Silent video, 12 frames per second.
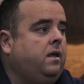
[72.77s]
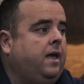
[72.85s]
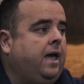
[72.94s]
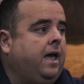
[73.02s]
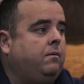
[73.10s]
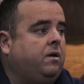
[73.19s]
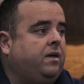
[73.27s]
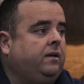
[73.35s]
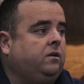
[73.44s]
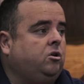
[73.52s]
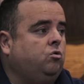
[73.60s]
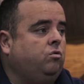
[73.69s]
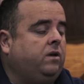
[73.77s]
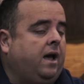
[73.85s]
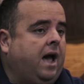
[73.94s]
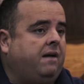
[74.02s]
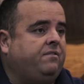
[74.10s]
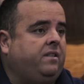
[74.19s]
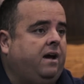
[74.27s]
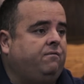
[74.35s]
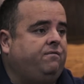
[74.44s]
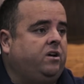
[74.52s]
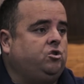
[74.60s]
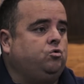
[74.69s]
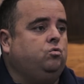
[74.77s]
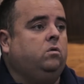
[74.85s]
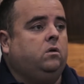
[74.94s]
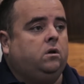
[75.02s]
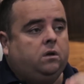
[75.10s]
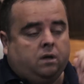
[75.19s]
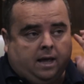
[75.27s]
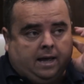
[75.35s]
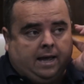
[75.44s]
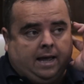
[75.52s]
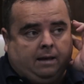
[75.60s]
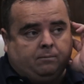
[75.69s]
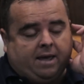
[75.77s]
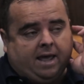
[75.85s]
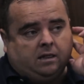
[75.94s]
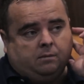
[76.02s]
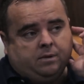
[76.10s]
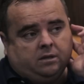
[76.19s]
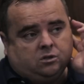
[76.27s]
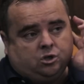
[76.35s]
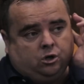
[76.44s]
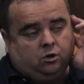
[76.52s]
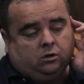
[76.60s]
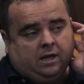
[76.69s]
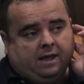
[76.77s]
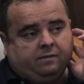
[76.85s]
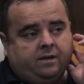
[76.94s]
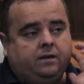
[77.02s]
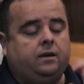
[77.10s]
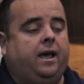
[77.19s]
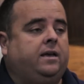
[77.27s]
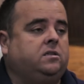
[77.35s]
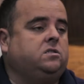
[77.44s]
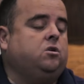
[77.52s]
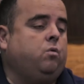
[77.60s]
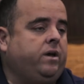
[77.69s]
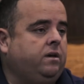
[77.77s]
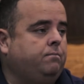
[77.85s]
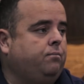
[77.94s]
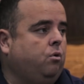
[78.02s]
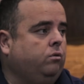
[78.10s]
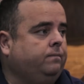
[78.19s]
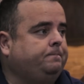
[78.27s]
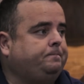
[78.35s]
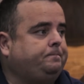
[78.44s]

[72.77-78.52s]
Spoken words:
I think, you know, having that visual element to learning is quite important.